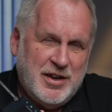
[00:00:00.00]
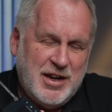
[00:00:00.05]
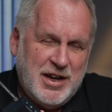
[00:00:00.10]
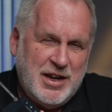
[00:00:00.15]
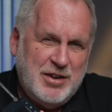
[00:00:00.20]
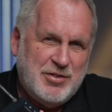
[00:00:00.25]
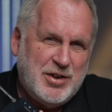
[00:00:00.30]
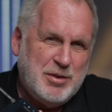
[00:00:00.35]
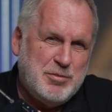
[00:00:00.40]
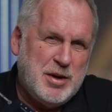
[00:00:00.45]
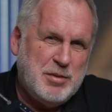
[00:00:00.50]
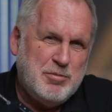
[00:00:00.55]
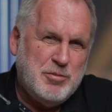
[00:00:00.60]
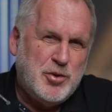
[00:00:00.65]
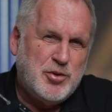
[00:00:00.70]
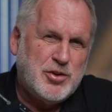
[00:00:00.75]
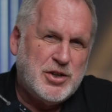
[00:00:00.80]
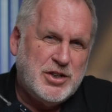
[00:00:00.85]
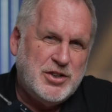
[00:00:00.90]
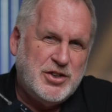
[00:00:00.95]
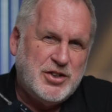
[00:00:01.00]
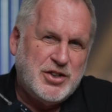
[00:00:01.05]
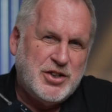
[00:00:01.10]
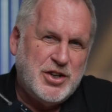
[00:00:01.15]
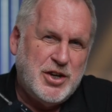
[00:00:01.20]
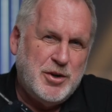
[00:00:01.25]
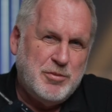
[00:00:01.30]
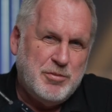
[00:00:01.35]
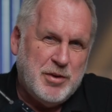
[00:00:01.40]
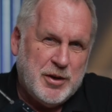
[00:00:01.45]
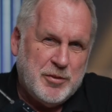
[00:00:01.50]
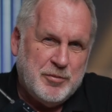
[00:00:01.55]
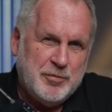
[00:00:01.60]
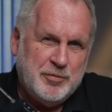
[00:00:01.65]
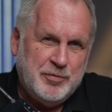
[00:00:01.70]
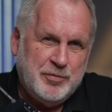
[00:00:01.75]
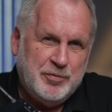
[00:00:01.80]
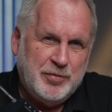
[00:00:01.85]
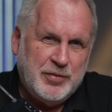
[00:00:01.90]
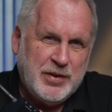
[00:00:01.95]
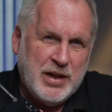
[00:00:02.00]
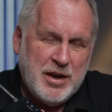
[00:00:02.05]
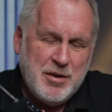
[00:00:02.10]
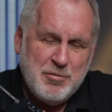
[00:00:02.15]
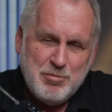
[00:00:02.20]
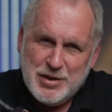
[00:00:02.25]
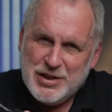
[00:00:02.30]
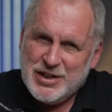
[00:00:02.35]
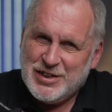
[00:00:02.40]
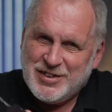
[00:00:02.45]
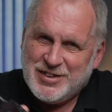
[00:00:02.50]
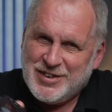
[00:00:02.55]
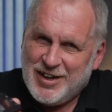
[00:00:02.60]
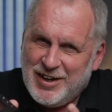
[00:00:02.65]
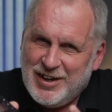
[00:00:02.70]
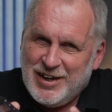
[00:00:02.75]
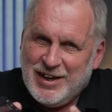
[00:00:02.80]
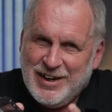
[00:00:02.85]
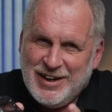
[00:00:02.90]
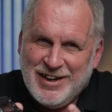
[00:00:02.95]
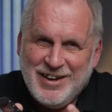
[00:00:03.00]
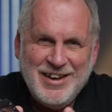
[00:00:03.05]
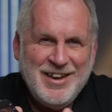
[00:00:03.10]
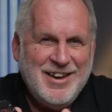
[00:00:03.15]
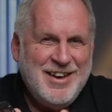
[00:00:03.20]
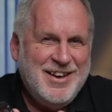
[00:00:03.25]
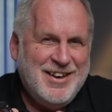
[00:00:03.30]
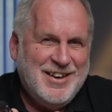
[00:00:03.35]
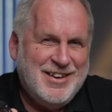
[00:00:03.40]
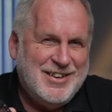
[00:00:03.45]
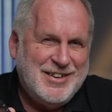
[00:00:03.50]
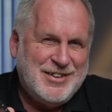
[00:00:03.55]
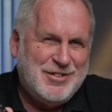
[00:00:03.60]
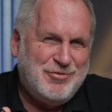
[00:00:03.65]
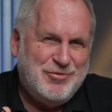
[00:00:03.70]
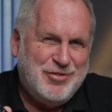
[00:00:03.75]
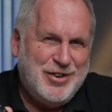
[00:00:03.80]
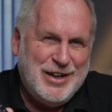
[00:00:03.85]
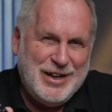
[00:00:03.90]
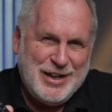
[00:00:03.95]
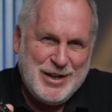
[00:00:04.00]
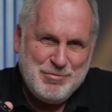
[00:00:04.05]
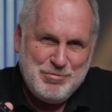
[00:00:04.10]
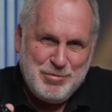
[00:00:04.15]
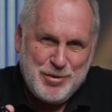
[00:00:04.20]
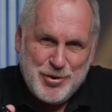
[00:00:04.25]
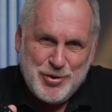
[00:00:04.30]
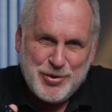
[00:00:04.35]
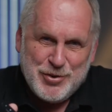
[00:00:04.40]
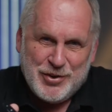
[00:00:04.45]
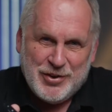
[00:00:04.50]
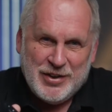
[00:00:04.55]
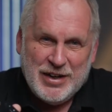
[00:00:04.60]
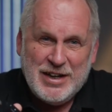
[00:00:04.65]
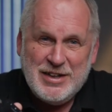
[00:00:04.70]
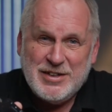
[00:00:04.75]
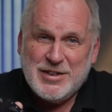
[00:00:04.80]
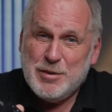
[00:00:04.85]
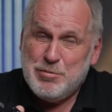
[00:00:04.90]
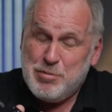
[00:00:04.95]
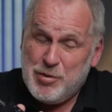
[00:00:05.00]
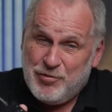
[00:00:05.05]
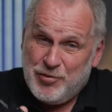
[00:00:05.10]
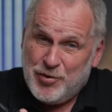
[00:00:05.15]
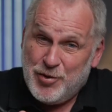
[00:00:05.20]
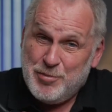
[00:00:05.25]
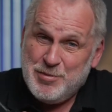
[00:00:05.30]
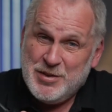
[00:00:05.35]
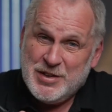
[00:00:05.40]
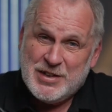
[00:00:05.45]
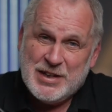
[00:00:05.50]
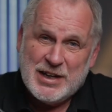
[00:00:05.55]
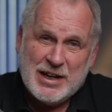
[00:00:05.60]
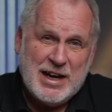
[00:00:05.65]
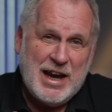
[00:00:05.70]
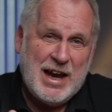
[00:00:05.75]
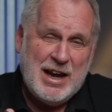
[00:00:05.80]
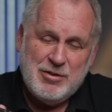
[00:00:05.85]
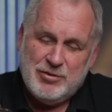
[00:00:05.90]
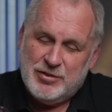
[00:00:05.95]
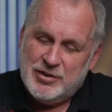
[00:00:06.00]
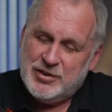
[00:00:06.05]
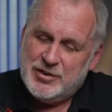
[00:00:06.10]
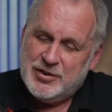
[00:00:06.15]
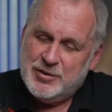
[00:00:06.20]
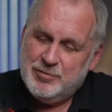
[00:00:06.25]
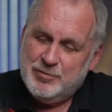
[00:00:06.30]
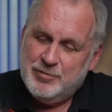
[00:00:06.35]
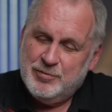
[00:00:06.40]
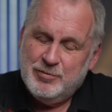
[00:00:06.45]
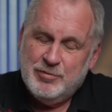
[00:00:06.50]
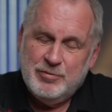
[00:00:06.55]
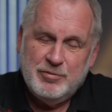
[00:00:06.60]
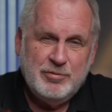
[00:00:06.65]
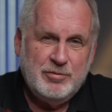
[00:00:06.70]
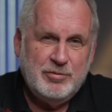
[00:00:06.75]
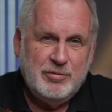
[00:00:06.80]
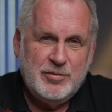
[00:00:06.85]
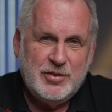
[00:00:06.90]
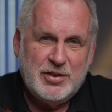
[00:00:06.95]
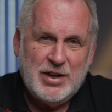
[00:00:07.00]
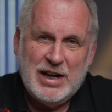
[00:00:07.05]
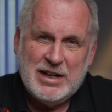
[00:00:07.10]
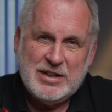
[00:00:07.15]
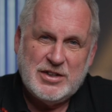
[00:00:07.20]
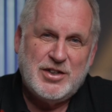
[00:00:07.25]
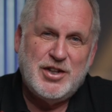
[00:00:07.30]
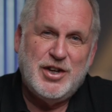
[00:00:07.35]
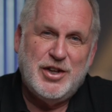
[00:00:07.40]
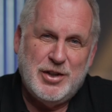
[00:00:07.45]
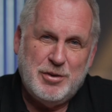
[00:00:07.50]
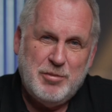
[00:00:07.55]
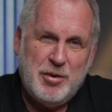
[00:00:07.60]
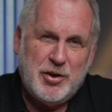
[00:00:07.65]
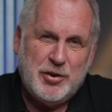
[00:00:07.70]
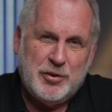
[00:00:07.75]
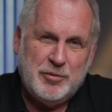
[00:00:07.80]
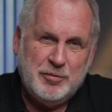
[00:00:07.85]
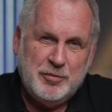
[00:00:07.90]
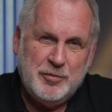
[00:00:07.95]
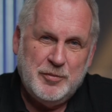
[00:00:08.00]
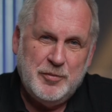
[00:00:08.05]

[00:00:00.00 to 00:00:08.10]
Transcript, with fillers: even a bit more consumer. But the styling isn't really important. It's the performance that counts. So let's turn them on.